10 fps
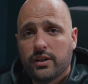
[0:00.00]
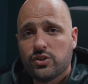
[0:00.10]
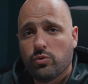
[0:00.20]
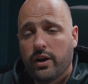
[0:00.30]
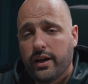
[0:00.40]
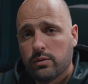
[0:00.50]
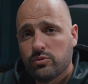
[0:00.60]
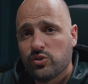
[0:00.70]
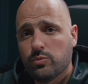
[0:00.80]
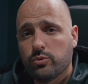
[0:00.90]
That's right, I'm
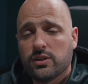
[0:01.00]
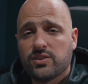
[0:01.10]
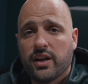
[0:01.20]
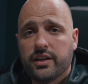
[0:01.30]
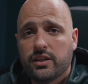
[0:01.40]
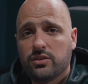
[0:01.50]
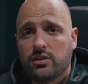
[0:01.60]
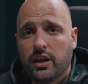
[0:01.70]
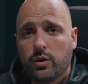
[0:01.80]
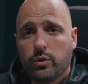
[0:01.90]
super excited.
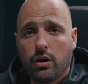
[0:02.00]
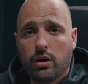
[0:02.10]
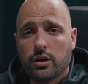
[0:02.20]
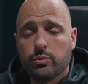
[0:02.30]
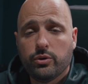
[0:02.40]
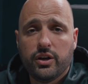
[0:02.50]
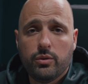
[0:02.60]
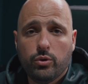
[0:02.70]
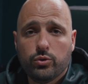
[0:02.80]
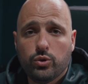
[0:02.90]
Today we are
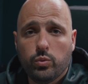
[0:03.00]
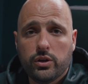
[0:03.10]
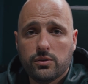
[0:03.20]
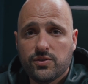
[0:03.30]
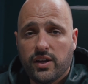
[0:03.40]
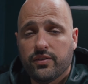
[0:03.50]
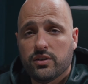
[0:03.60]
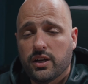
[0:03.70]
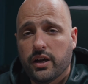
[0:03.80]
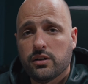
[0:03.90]
upgrading both the wheels and the
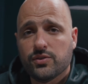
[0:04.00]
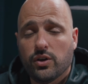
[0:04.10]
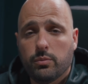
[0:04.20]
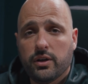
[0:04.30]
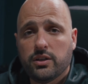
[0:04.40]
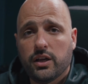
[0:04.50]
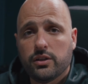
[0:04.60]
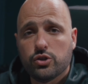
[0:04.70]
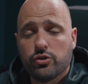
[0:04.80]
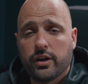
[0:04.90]
tires on my
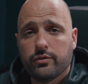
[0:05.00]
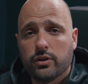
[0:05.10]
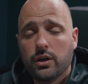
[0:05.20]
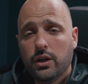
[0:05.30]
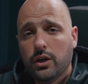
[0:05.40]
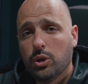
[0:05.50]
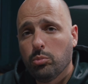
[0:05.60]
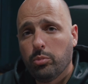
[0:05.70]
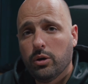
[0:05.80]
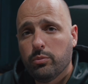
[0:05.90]
daily driver.
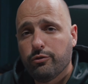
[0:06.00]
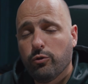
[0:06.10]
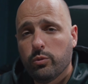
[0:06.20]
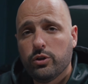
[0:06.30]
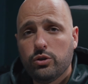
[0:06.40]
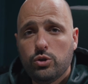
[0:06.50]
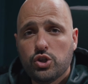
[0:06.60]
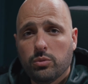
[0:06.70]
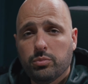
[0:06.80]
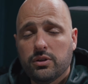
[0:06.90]
But before we do
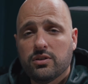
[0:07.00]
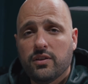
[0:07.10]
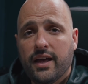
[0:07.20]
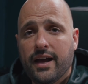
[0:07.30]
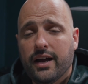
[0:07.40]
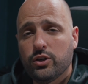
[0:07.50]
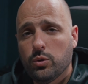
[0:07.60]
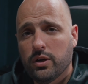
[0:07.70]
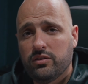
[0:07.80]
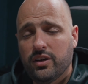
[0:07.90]
jump into that, I do
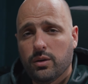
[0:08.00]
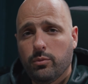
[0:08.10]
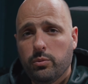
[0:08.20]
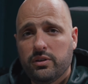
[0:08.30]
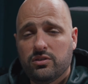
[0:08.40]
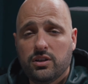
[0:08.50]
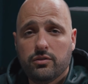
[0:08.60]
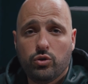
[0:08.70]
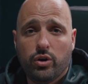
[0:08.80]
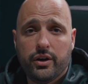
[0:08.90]
want to take a moment to
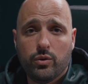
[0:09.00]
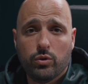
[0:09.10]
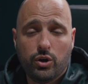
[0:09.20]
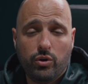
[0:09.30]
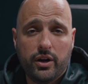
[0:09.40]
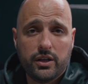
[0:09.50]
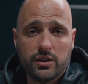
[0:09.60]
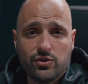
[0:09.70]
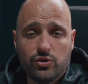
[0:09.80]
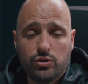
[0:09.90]
give credit where credit
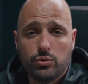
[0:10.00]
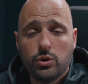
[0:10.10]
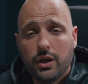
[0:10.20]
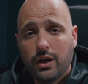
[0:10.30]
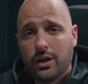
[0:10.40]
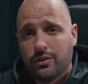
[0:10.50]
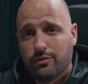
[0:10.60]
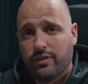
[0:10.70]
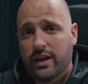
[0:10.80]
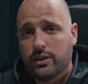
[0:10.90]
is due. The
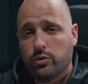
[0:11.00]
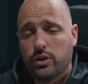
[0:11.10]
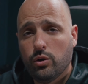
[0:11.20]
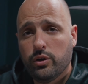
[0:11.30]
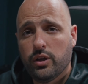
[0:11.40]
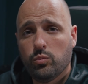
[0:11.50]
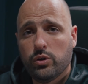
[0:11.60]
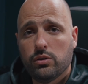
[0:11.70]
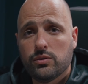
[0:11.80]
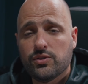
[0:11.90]
factory OEM
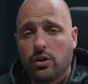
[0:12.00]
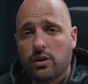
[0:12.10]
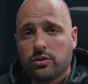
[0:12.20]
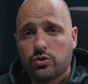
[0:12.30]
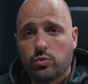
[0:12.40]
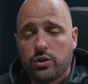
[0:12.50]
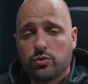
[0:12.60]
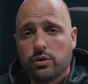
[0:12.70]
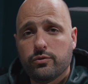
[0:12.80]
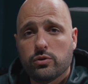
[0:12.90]
wheels on the
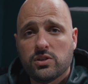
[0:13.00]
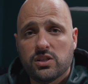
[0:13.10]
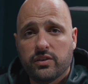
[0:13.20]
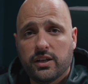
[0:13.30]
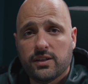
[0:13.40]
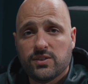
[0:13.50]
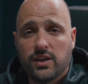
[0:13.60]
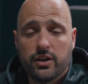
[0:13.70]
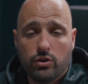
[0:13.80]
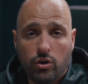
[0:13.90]
2024 Civic Si
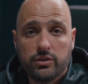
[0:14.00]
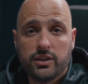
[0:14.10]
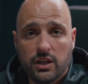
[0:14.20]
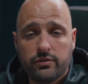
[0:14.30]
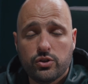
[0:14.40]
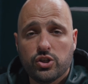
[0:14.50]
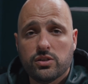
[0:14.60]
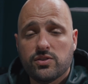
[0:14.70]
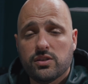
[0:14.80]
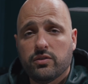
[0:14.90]
and all the 11th
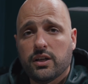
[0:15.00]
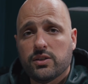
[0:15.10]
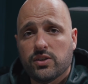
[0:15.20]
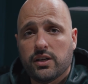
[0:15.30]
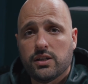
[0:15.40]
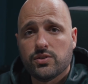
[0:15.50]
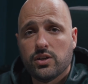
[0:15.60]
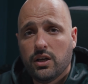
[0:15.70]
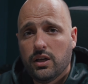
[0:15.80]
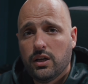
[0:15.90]
gen Civic Si's
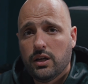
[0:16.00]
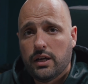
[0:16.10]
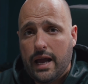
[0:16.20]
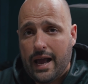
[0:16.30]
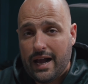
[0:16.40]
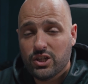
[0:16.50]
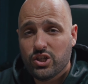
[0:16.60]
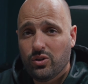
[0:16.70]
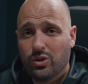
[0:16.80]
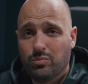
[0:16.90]

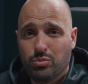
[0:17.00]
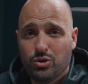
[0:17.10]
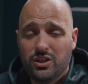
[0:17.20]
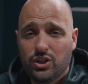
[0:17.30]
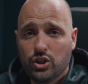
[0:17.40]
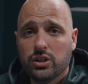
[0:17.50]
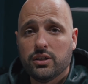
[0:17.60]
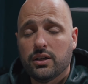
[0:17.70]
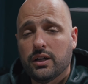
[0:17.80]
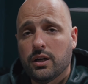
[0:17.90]
actually look pretty good.